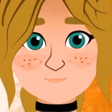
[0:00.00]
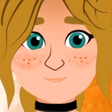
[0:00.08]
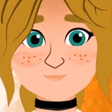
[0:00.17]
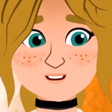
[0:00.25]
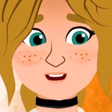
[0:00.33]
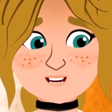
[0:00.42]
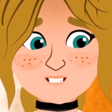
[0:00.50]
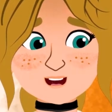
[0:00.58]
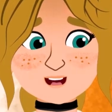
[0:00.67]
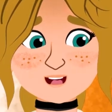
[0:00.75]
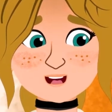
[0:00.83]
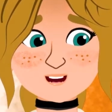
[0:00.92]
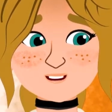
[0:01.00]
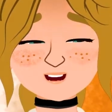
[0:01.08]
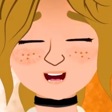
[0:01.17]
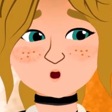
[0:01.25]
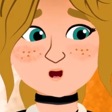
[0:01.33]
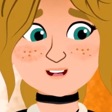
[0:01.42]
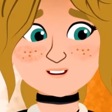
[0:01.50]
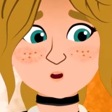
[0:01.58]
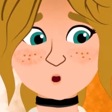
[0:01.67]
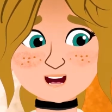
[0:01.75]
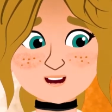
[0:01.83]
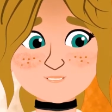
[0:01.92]
I looked down casually and
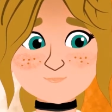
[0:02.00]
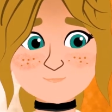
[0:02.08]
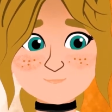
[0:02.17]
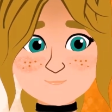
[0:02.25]
answered,